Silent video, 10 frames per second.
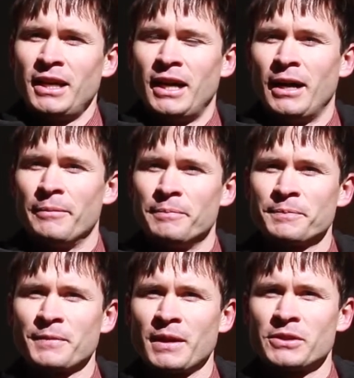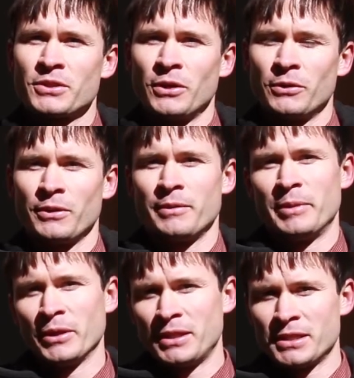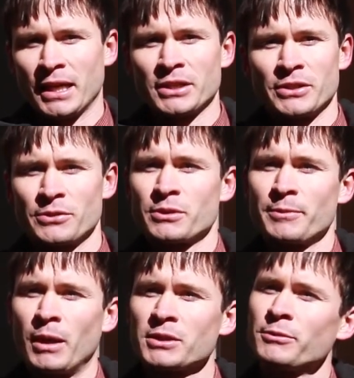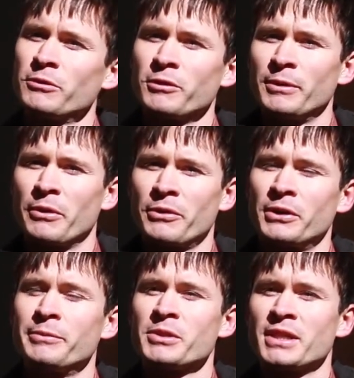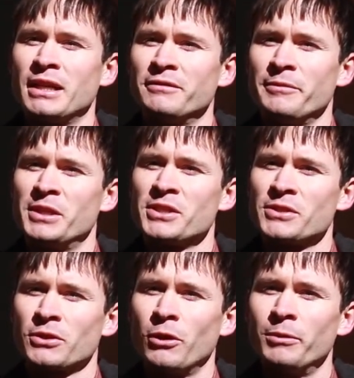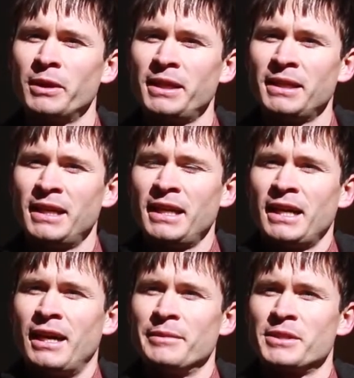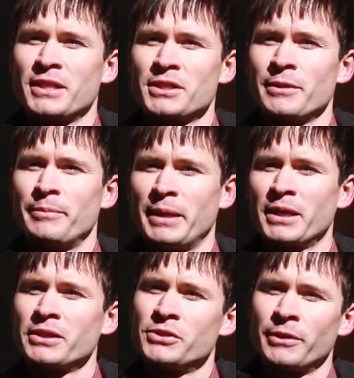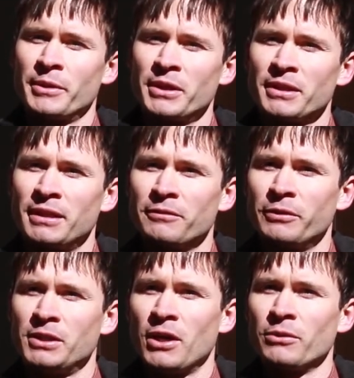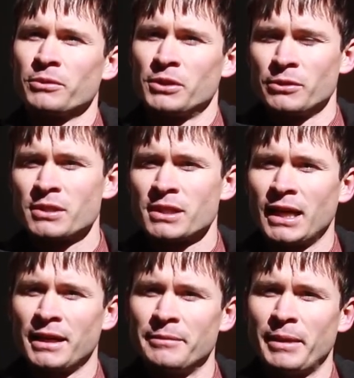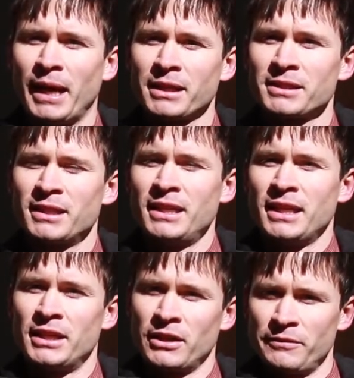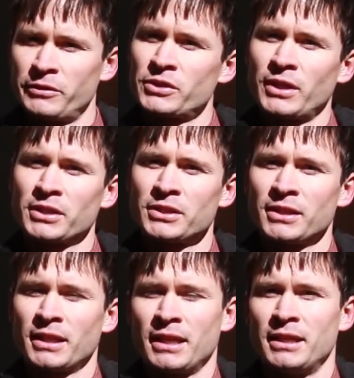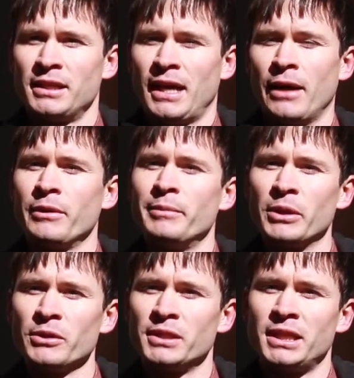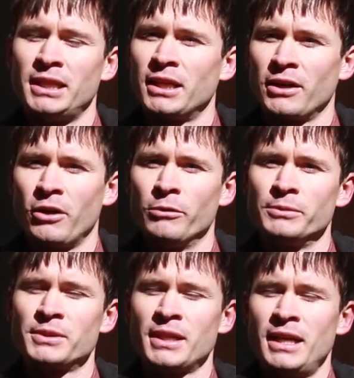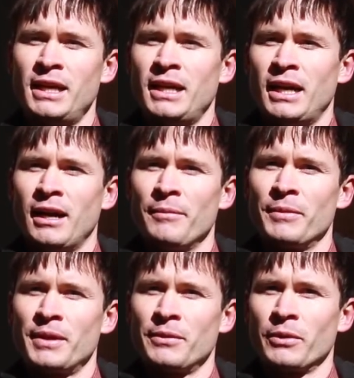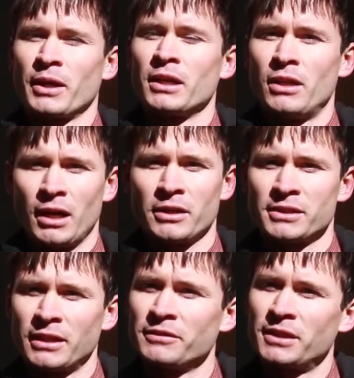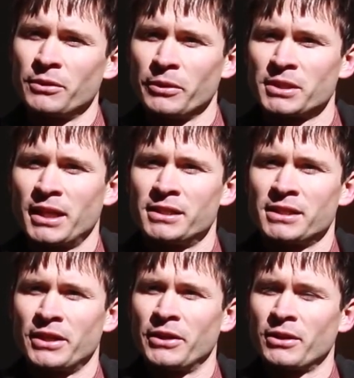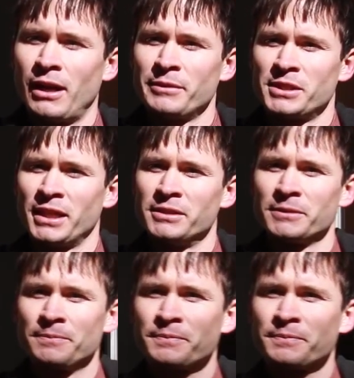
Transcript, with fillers: Um, so the building sector is responsible for about 30% of emissions globally. Um, it's such a big contributor that if we don't reduce that impact in our infrastructure, in how we build and heat our homes, um, we're going to lock ourselves into worst case scenario climate change.